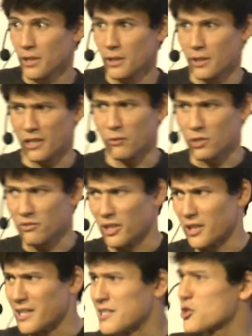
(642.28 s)
And then I was
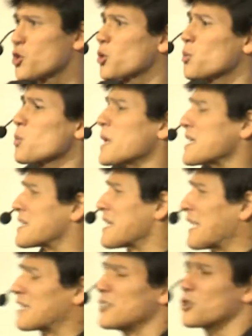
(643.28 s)
thinking, it's
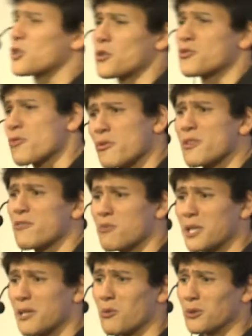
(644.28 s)
exactly the contrary of
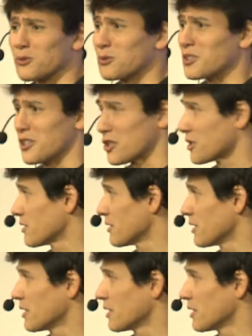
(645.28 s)
what I want to teach.